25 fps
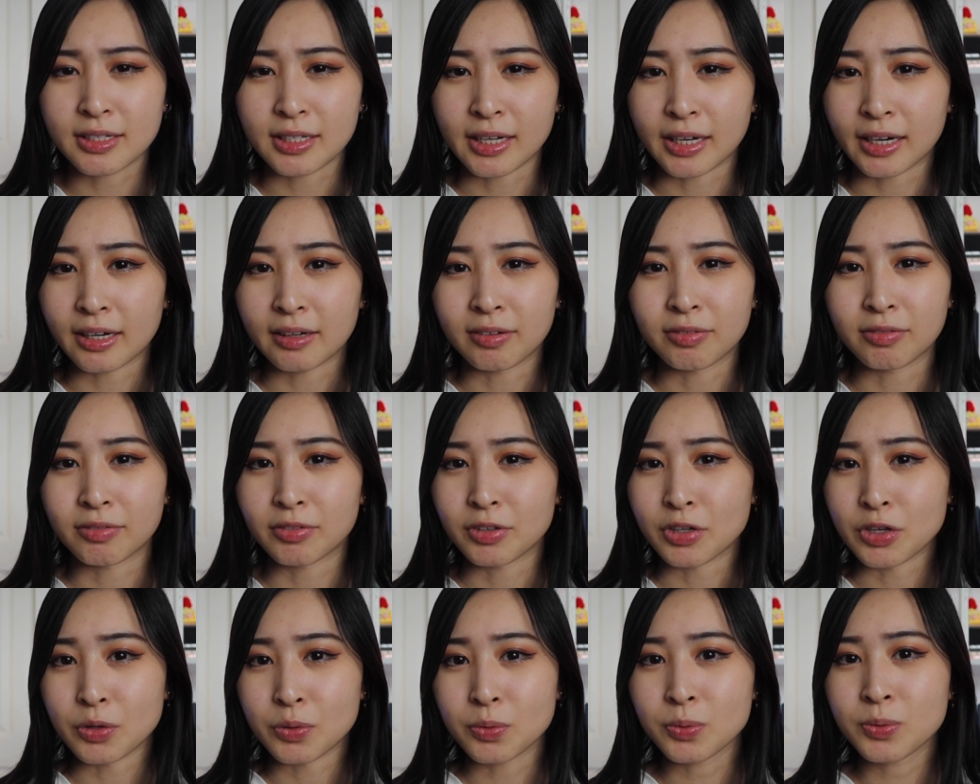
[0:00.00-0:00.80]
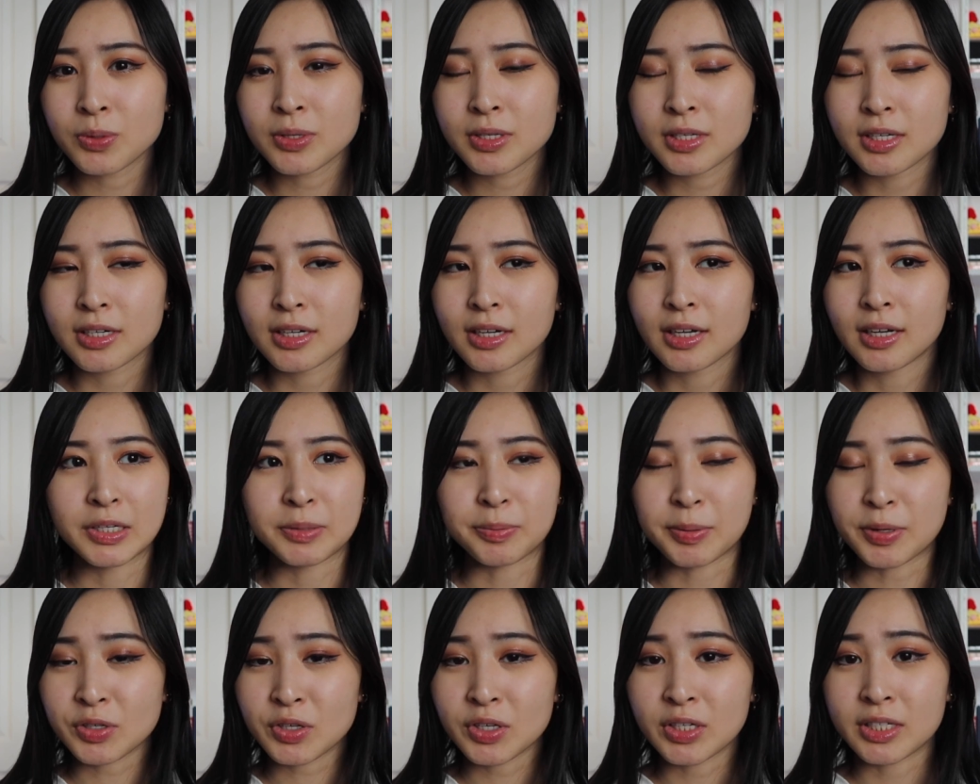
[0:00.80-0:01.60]
that I've used,
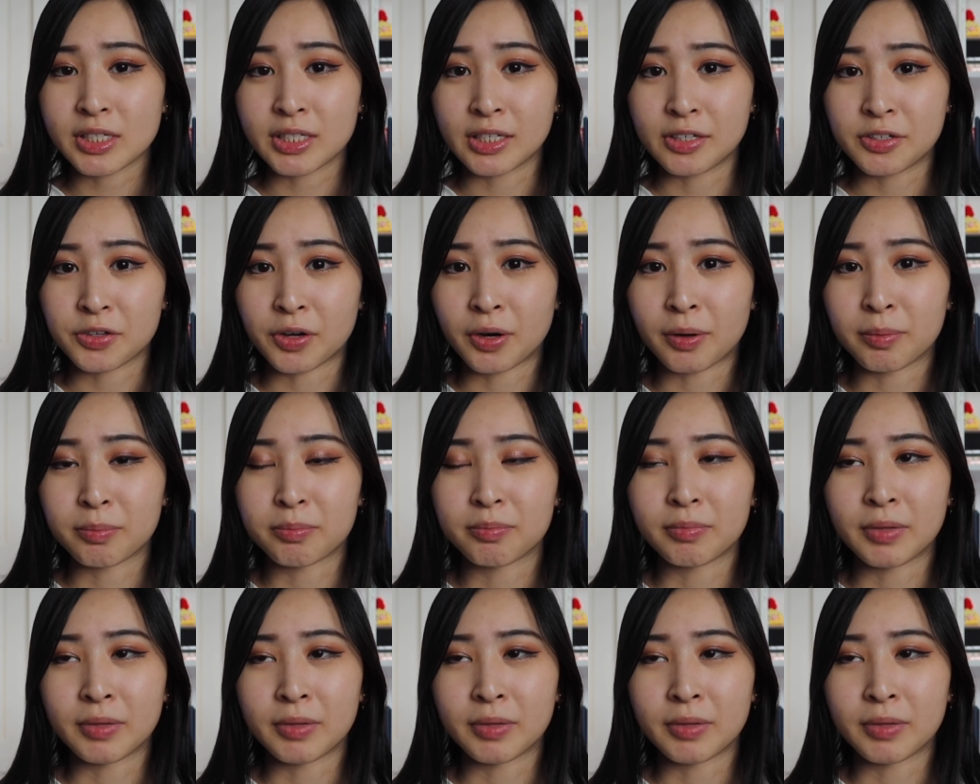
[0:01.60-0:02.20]
especially C sharp.